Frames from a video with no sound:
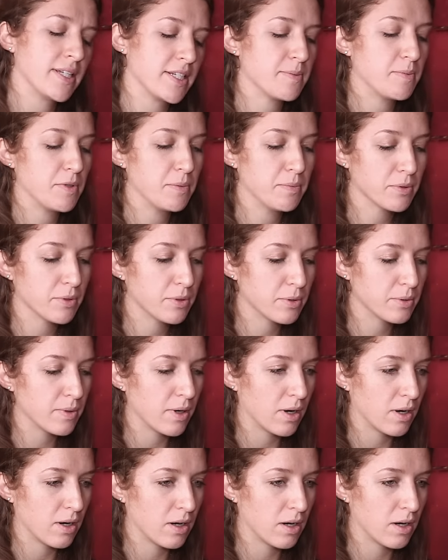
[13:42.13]
less people
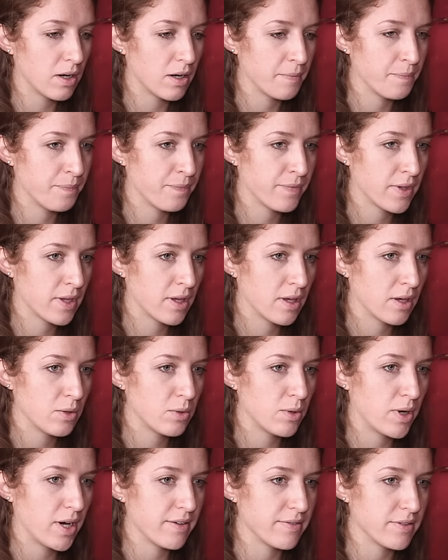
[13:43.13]

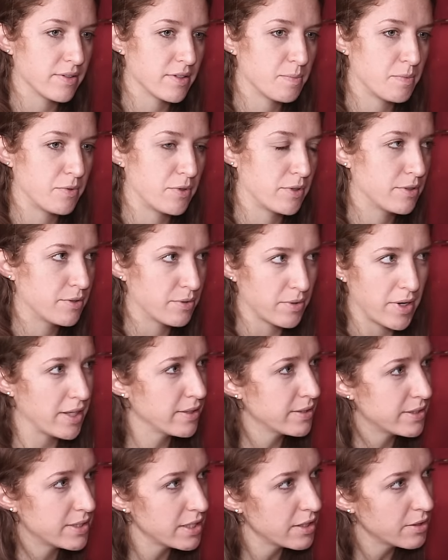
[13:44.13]
who have a
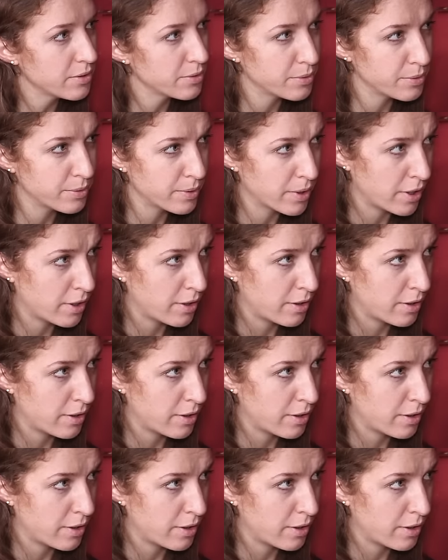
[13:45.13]
spirituality, who